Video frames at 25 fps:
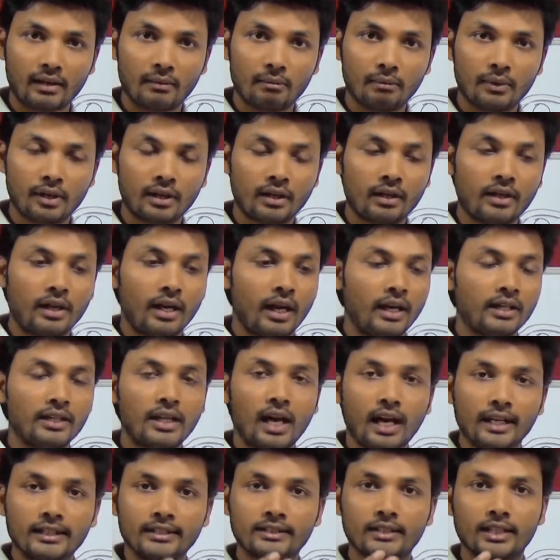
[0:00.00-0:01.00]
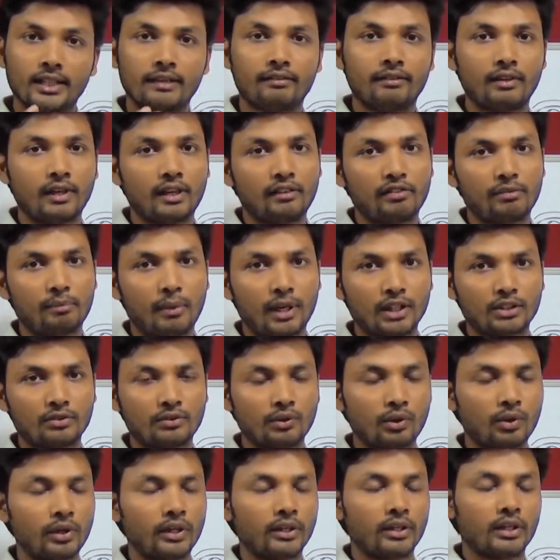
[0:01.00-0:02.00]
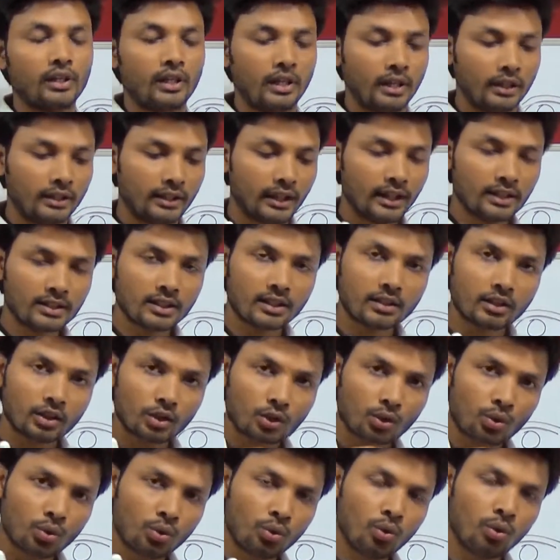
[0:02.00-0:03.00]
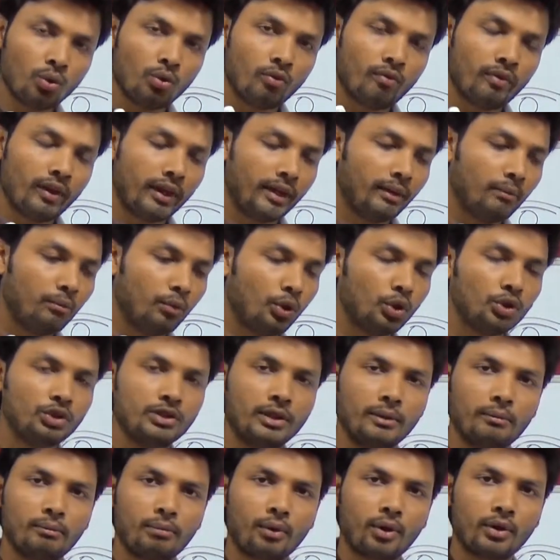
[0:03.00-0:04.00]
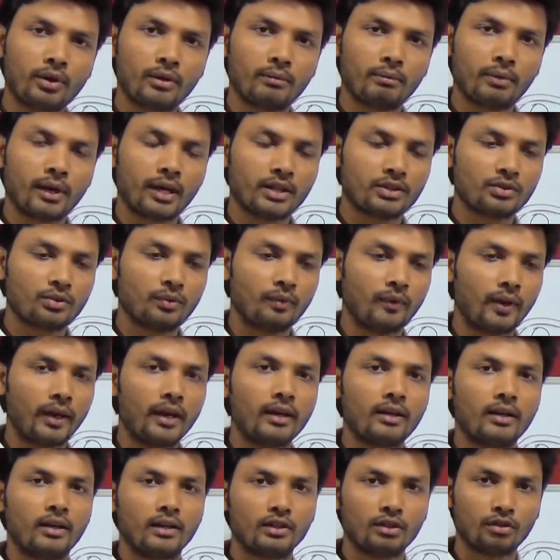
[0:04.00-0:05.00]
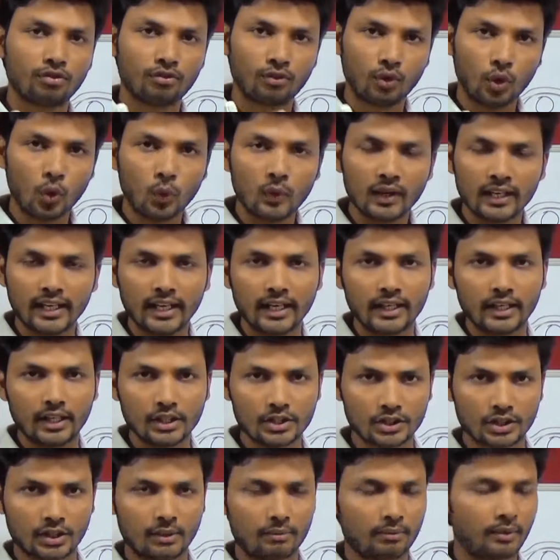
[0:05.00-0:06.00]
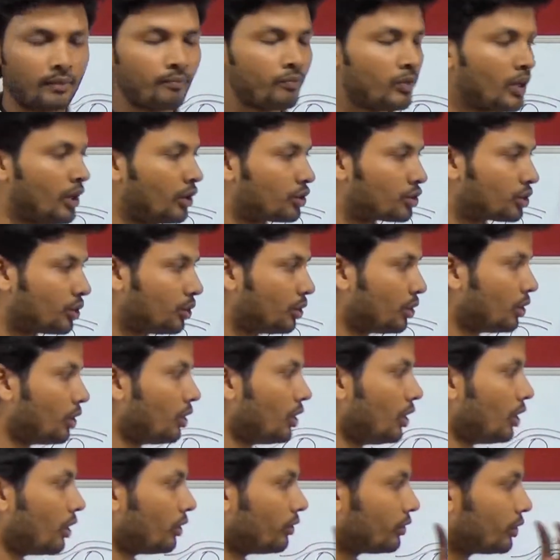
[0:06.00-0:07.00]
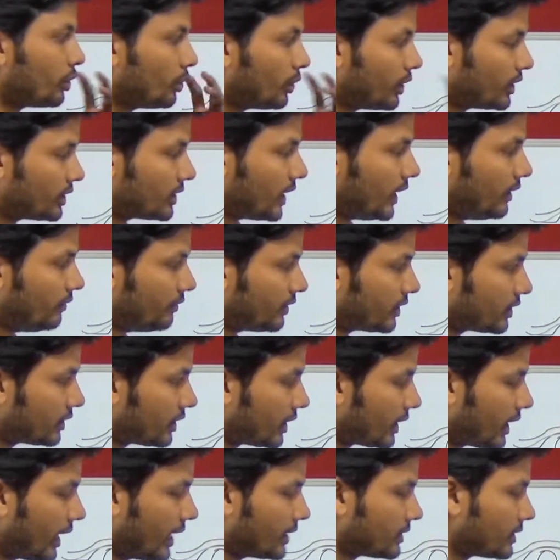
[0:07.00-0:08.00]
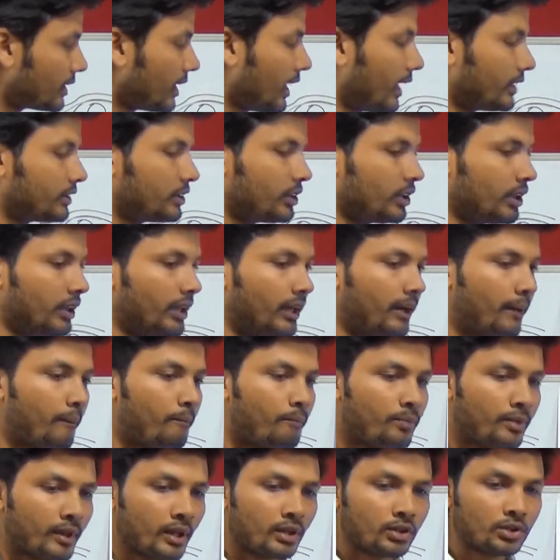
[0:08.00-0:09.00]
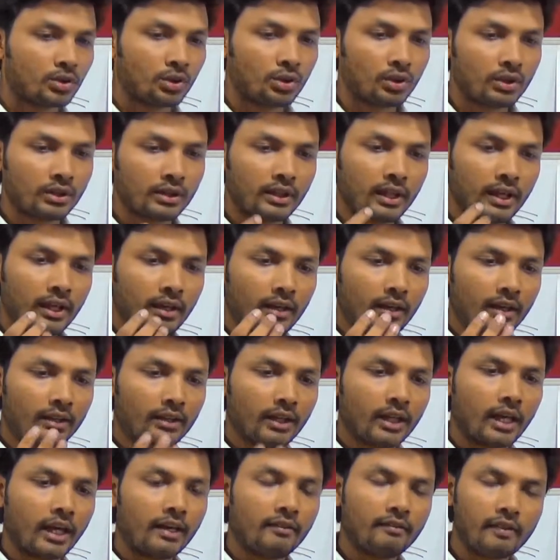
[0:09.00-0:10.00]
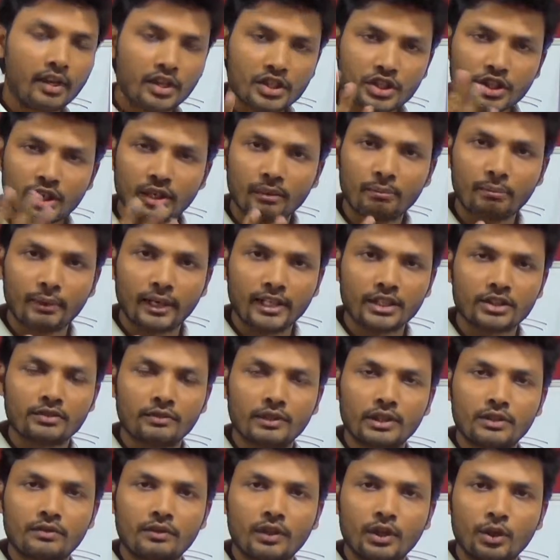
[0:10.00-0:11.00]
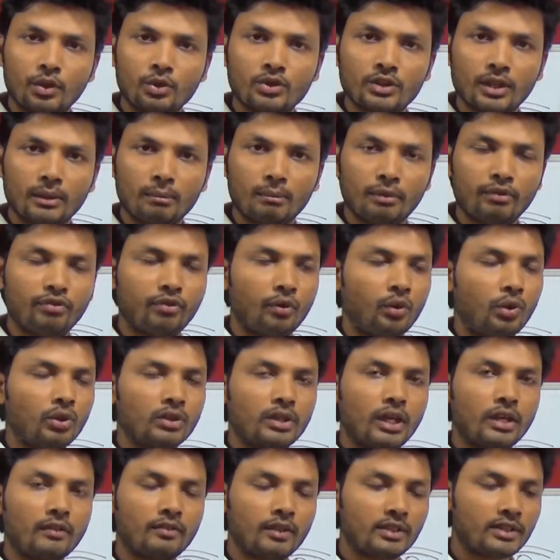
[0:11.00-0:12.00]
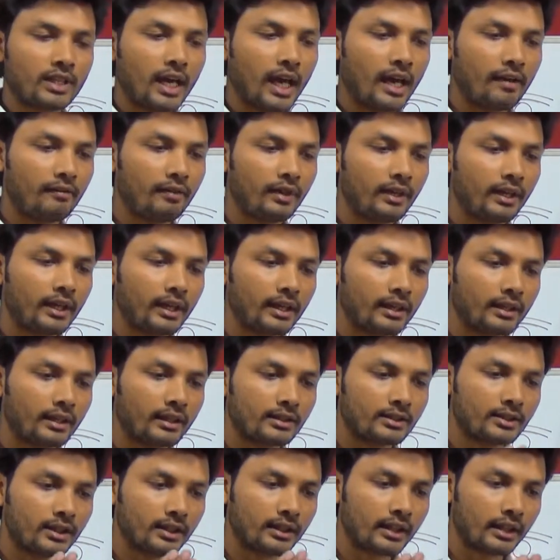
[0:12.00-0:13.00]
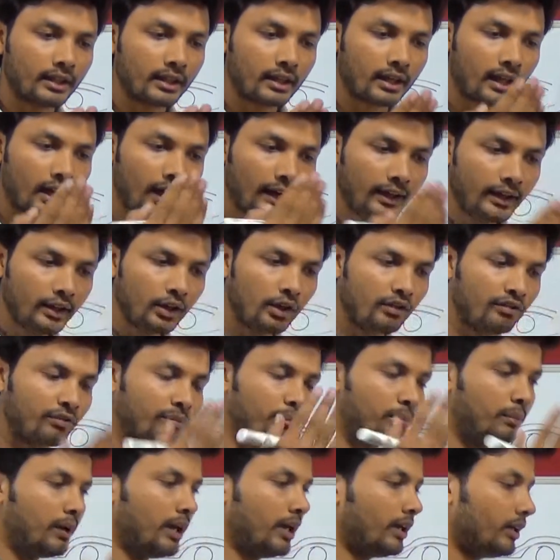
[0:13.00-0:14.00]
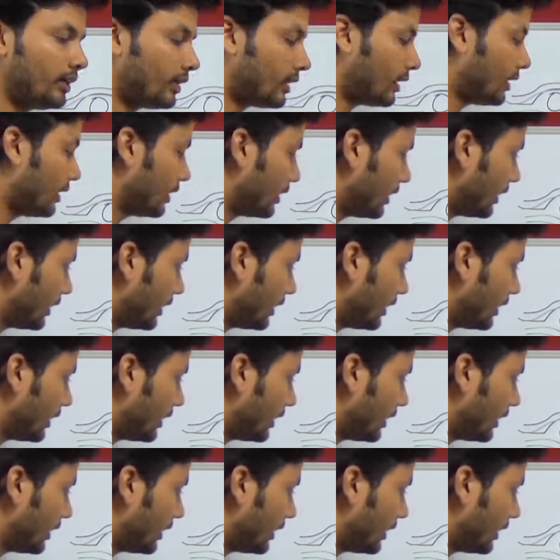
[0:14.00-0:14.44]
number and the highest level of mass flow rate. These are the two very most important parts where the flow will get disturbed. So to design with the nozzle actually, so there are the conventional planes which were using before, that was having a certain kind of blunt